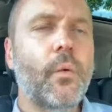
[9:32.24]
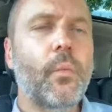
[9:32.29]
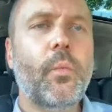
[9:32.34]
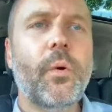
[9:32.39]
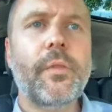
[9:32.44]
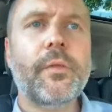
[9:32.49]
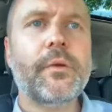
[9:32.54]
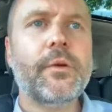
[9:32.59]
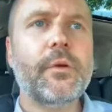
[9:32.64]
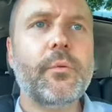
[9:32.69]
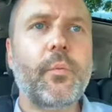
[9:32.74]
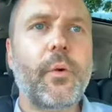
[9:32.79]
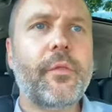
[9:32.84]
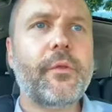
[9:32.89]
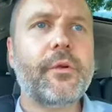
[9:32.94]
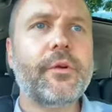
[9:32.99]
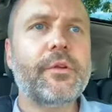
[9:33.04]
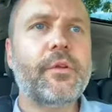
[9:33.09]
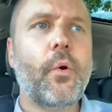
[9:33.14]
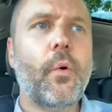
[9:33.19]
whether
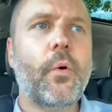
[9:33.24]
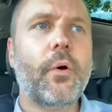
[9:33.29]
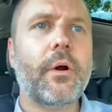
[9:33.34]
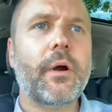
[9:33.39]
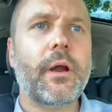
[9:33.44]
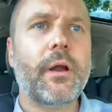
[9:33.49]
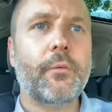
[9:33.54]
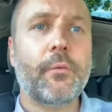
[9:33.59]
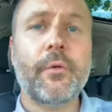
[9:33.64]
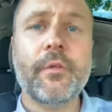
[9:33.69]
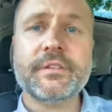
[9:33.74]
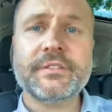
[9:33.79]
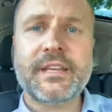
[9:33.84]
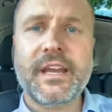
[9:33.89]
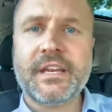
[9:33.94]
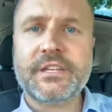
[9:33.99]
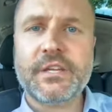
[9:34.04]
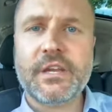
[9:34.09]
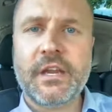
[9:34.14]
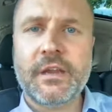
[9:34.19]
whether you're a real estate
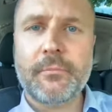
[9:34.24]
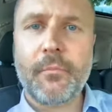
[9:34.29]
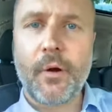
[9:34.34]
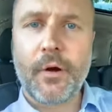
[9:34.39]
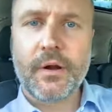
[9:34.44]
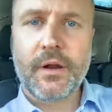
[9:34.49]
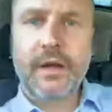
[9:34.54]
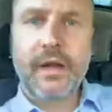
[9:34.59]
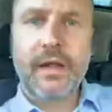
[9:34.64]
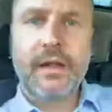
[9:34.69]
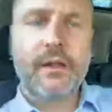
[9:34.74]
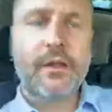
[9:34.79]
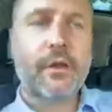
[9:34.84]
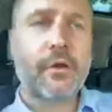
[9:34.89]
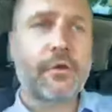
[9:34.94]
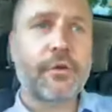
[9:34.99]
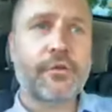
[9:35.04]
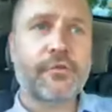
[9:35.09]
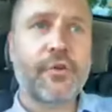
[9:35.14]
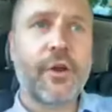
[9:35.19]
agent in marketing, you
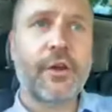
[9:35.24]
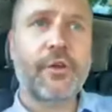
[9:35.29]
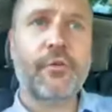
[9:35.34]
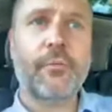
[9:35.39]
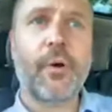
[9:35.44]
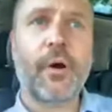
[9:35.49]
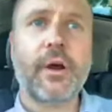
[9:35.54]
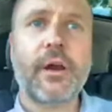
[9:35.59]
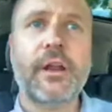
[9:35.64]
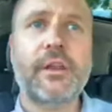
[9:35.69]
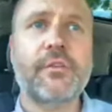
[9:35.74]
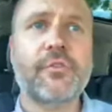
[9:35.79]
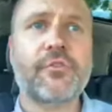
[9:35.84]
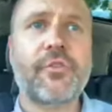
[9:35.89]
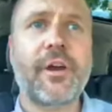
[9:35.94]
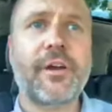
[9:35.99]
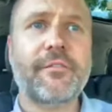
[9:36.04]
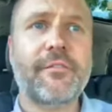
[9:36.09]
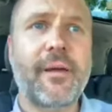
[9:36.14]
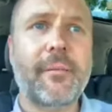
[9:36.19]
know, you're trying to do marketing, you're
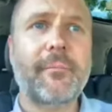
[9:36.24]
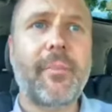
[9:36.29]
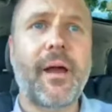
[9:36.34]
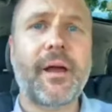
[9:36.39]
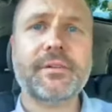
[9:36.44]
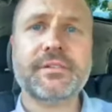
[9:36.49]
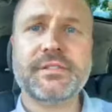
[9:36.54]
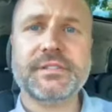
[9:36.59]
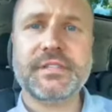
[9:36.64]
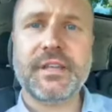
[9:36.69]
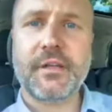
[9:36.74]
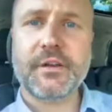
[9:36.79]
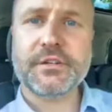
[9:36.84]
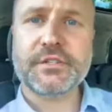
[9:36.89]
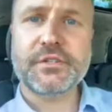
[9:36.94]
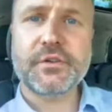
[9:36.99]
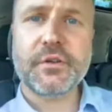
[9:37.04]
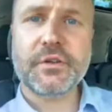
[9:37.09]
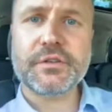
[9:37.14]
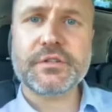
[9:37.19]
trying to find buyers and
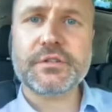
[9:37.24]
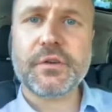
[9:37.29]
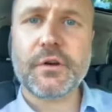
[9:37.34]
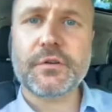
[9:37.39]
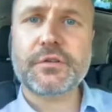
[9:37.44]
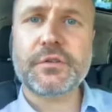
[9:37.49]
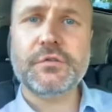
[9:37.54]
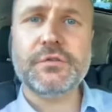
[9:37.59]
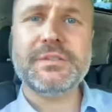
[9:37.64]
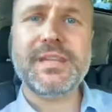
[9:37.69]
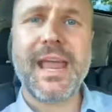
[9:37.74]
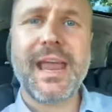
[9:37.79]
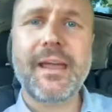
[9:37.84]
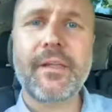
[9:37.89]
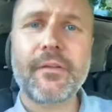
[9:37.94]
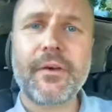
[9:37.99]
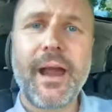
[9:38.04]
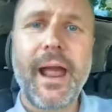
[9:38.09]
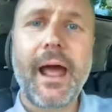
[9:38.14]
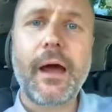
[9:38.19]
sellers, you can start to
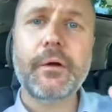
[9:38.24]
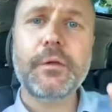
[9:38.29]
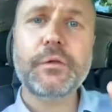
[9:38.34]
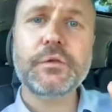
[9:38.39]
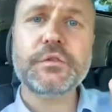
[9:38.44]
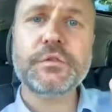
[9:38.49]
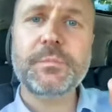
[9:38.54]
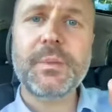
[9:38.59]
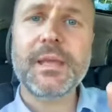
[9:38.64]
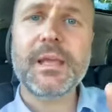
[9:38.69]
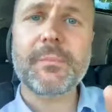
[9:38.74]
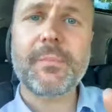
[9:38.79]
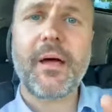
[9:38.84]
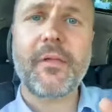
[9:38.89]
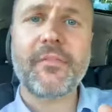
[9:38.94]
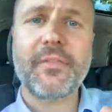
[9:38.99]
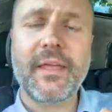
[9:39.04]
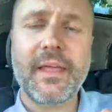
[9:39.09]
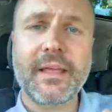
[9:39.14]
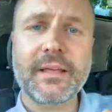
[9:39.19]
tailor how you speak
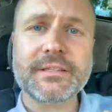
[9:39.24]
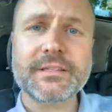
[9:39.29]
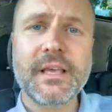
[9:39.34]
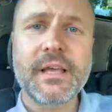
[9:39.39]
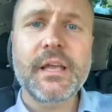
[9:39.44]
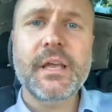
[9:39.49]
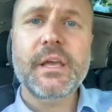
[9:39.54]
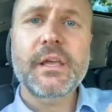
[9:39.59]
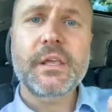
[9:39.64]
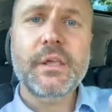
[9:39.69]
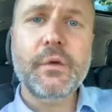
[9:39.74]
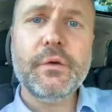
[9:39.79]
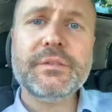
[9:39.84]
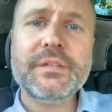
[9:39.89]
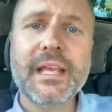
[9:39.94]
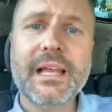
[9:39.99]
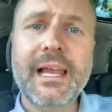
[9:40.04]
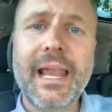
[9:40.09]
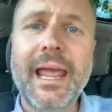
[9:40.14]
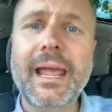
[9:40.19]
about things
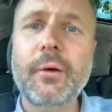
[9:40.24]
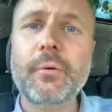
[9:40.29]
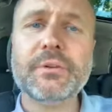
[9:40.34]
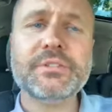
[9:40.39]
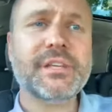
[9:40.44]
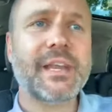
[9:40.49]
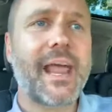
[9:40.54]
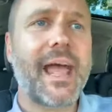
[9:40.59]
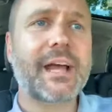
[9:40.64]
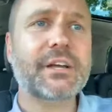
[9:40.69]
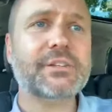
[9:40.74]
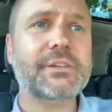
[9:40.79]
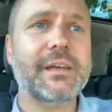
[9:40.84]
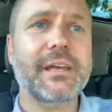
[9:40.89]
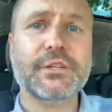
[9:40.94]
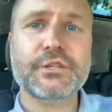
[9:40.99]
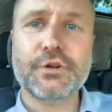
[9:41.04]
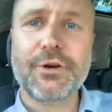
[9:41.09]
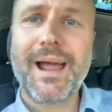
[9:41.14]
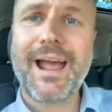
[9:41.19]
using language that actually
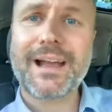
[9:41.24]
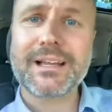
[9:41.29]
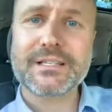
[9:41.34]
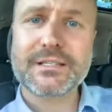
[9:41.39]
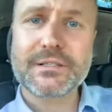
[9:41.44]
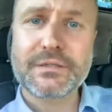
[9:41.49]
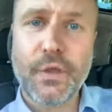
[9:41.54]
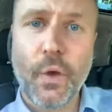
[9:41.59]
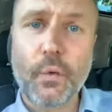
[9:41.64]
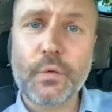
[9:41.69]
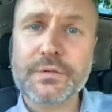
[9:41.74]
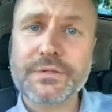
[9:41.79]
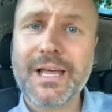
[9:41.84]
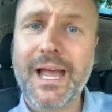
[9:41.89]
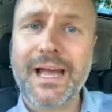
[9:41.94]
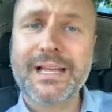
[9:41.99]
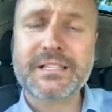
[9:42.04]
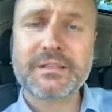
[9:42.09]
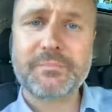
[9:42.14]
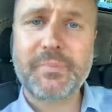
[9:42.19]
attracts those
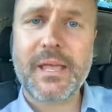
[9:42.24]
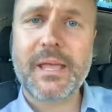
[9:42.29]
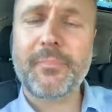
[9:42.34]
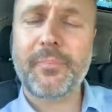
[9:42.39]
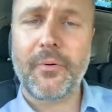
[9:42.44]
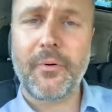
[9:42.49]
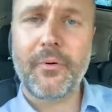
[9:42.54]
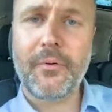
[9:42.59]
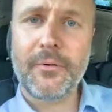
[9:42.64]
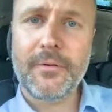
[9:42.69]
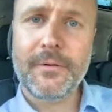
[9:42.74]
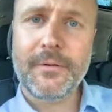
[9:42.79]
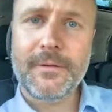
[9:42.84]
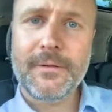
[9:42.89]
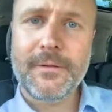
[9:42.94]
kinds of people